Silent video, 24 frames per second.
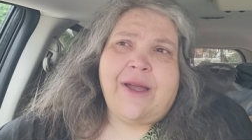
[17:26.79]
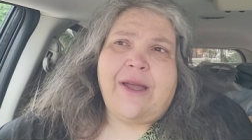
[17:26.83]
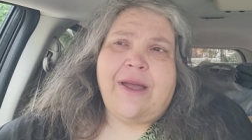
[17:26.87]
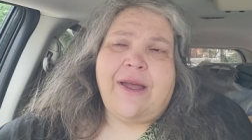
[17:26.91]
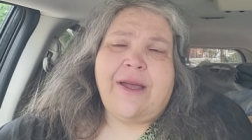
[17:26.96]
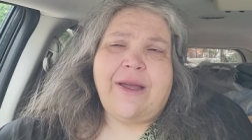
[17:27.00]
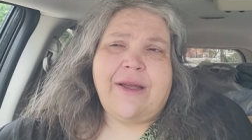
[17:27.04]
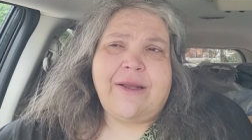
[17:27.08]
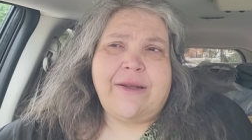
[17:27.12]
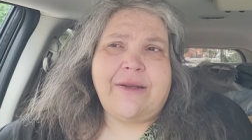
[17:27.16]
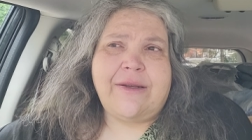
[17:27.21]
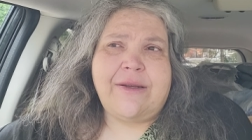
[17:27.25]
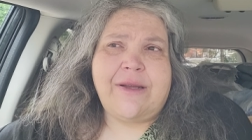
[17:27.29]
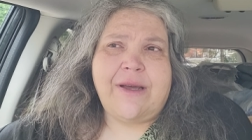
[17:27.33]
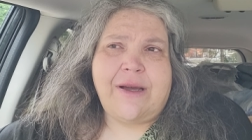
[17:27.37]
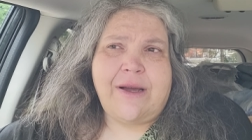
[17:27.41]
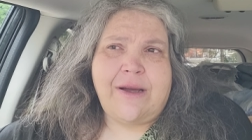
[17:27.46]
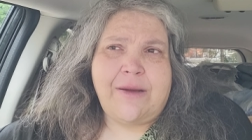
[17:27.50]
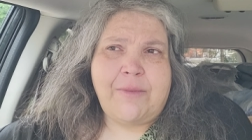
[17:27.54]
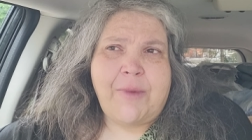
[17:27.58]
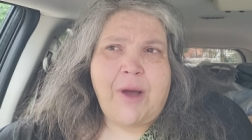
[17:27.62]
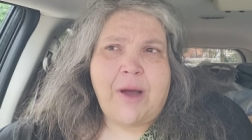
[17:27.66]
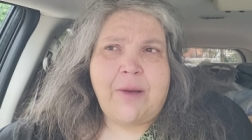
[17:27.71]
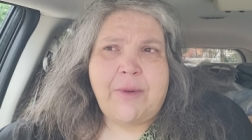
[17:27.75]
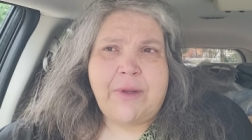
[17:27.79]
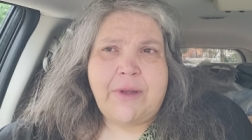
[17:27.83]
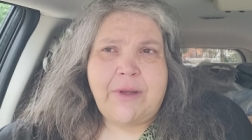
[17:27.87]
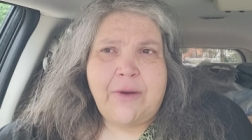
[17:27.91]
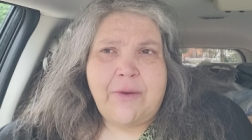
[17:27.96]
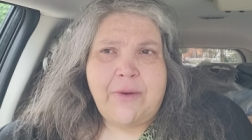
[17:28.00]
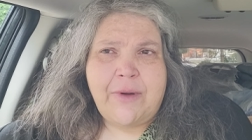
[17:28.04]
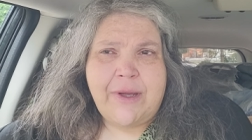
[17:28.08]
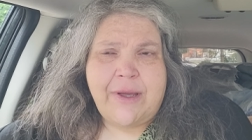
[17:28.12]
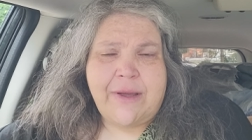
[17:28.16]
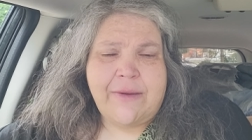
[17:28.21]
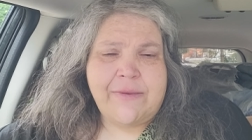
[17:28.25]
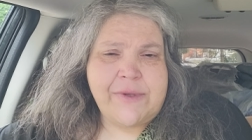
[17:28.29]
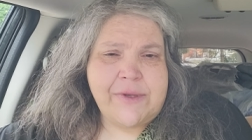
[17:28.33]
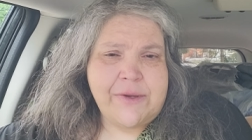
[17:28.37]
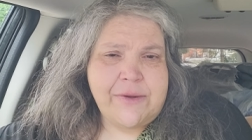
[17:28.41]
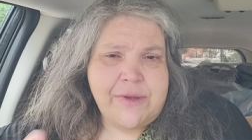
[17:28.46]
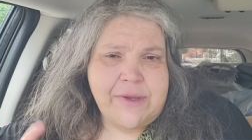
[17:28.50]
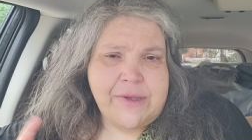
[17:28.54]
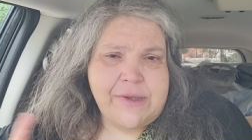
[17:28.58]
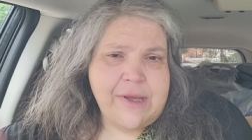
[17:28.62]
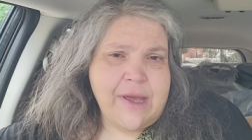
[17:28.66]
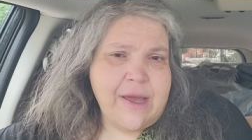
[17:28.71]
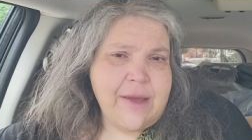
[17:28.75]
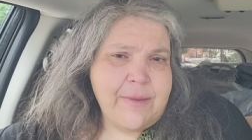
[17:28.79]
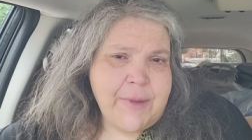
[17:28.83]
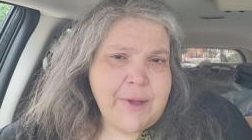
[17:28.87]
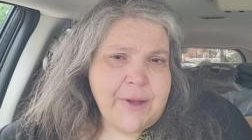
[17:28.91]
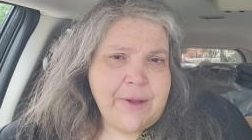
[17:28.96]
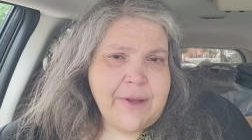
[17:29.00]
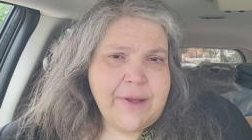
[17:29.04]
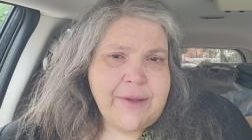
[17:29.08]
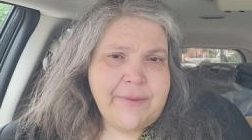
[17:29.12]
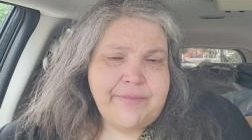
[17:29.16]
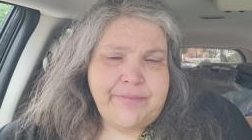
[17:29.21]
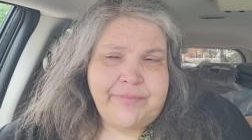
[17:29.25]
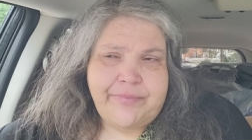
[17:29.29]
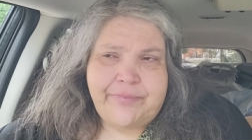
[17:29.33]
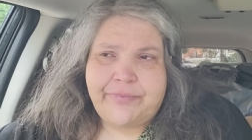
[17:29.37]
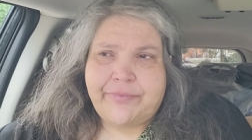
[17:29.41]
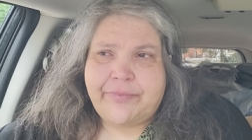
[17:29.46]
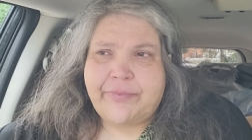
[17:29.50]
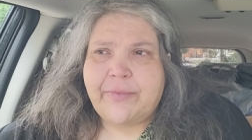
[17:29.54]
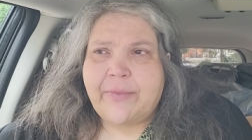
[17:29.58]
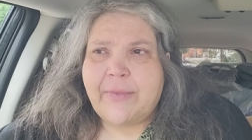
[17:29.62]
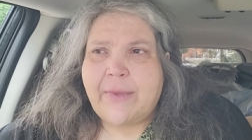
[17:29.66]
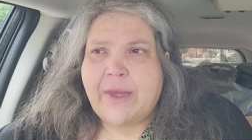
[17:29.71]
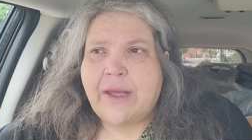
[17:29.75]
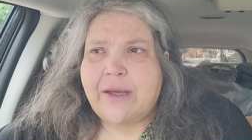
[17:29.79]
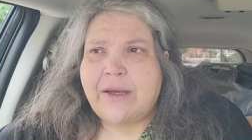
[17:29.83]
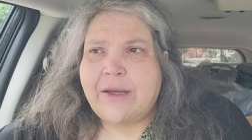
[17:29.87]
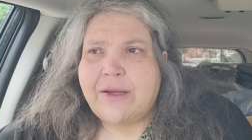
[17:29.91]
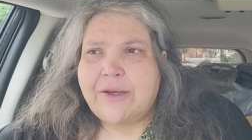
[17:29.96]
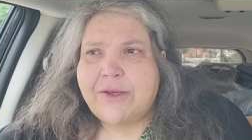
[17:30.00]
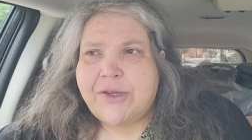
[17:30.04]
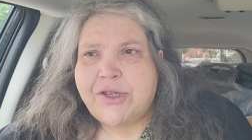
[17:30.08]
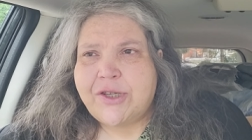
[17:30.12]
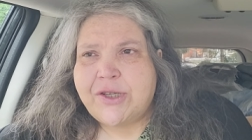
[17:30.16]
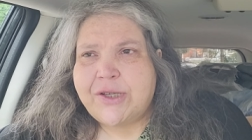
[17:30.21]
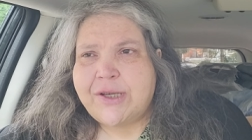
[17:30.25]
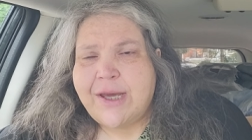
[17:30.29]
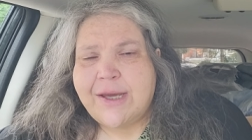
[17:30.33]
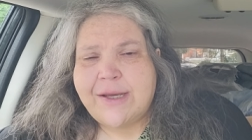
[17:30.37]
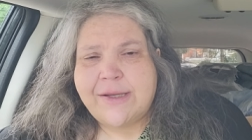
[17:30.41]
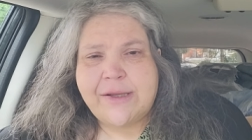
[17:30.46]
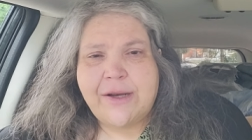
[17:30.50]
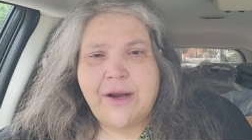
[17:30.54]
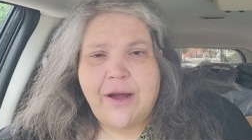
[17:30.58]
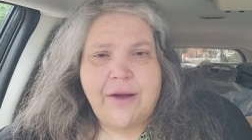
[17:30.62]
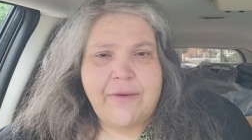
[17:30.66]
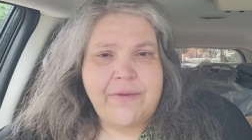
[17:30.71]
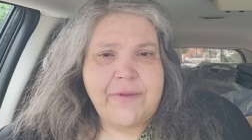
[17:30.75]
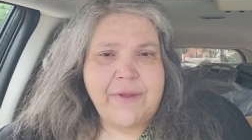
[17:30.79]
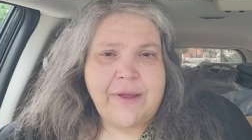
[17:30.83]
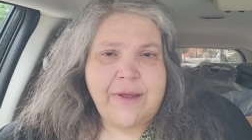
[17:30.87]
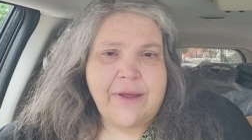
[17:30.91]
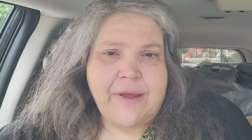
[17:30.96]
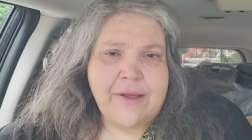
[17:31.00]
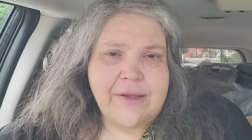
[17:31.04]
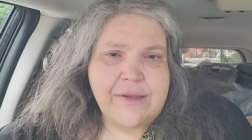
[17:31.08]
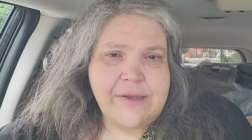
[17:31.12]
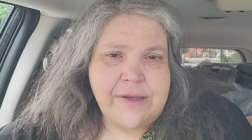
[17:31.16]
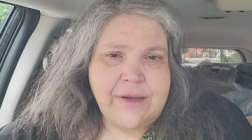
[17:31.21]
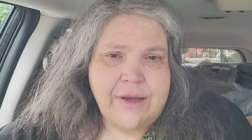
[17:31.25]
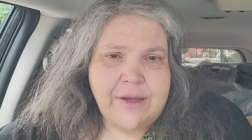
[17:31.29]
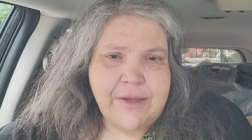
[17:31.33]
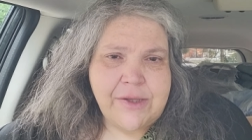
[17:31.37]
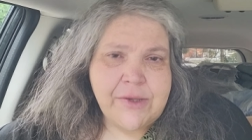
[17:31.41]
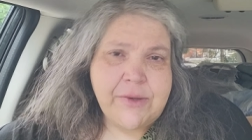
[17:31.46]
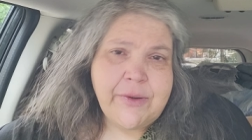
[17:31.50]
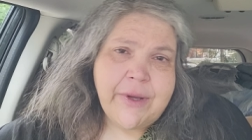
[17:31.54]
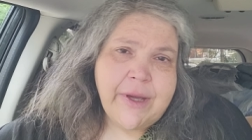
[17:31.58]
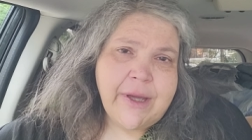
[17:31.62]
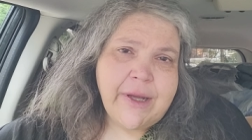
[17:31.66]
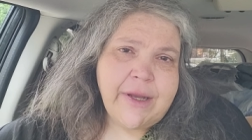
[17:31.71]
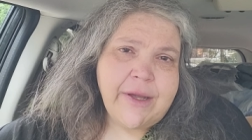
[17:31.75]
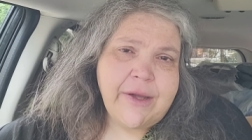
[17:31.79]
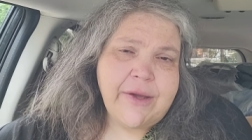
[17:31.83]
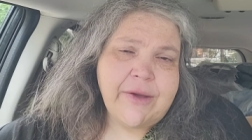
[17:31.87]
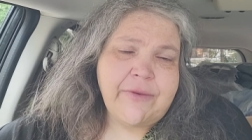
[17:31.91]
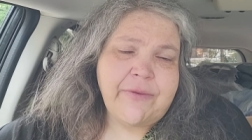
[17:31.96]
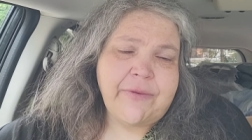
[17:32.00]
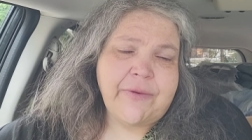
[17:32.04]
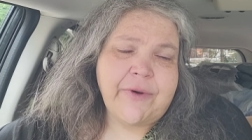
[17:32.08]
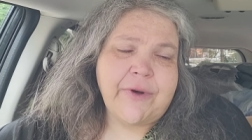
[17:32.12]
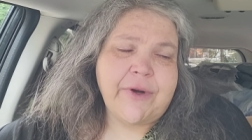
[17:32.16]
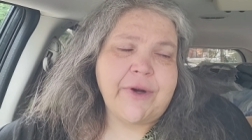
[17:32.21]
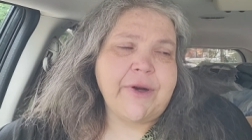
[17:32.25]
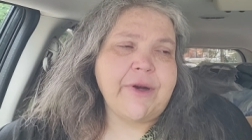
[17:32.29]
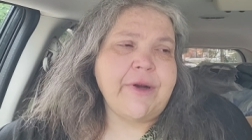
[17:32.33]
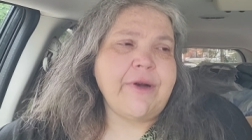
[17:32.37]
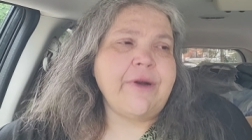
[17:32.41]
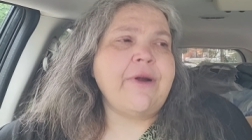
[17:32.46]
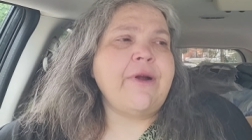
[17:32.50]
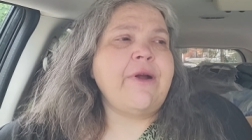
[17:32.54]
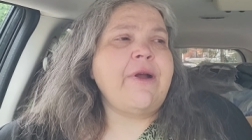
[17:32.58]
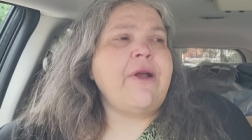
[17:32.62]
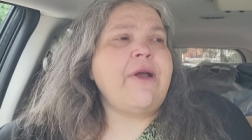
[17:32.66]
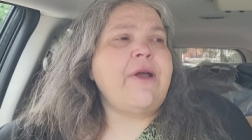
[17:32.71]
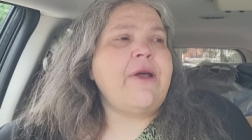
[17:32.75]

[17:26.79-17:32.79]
And uh, Mama Loa gives her this amulet, and she takes it off thinking it's not doing any good for her.